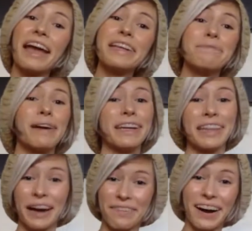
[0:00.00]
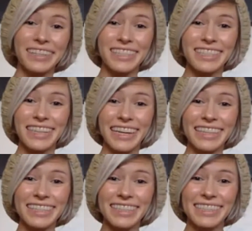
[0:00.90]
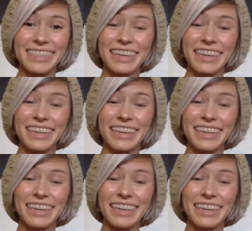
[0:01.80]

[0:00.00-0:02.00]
anybody watches this